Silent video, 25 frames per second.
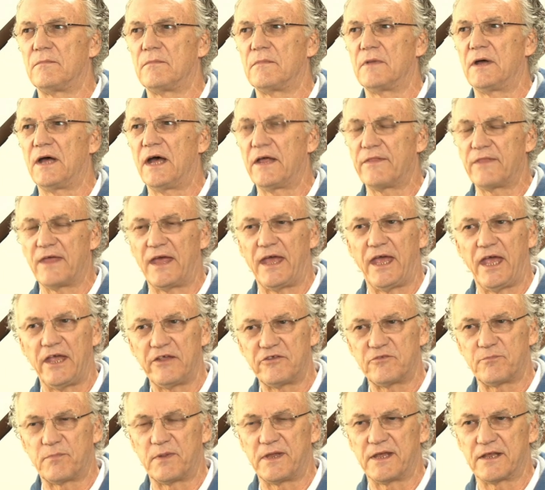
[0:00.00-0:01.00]
other
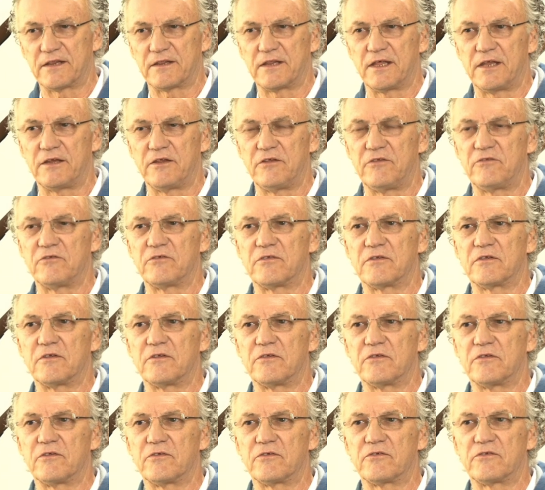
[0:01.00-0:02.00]
aspect that is
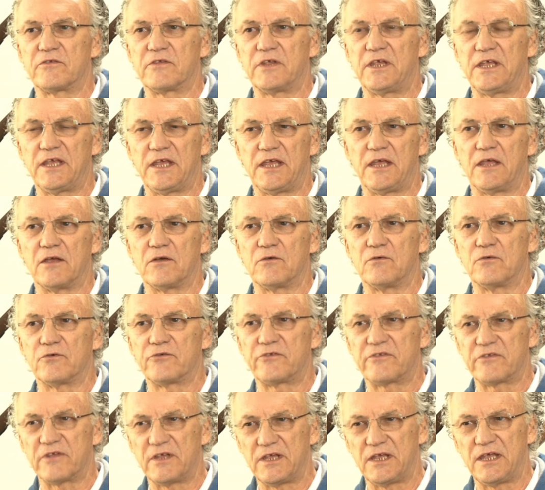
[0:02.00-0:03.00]
seeking or
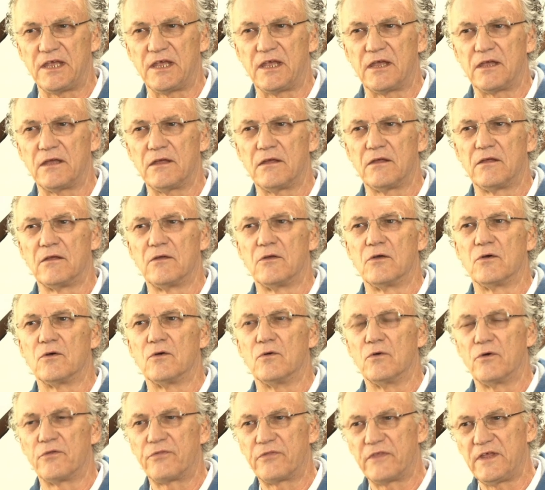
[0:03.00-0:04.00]
seeing
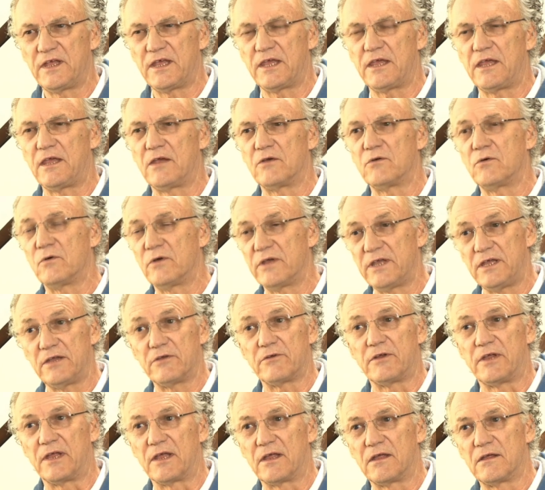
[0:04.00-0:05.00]
or thinking or
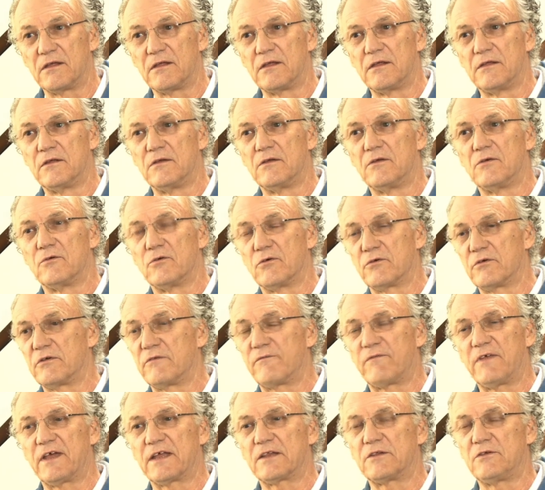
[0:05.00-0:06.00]
hearing or in
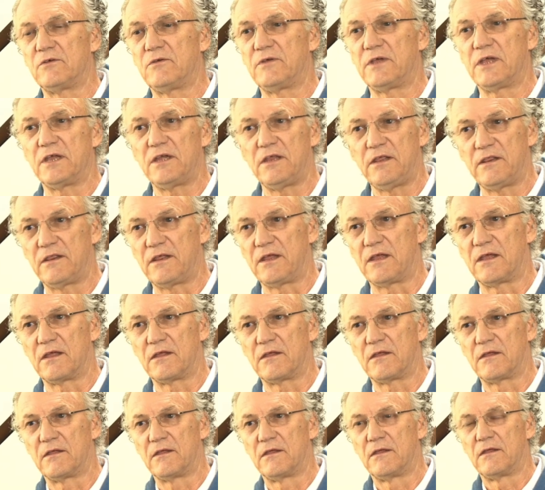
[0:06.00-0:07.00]
fact doing anything?
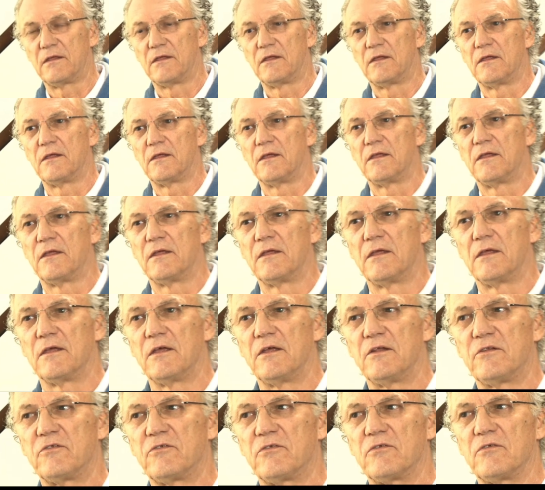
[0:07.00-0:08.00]

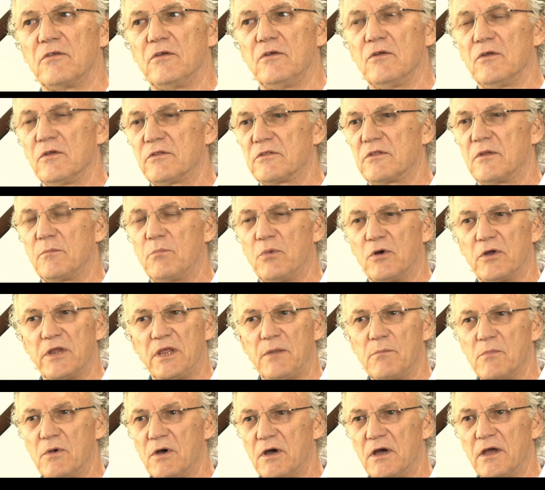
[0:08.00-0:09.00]
It's not the
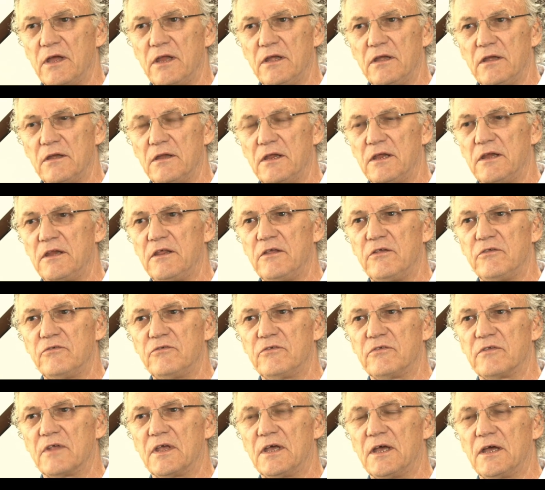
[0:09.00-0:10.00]
body-mind, it is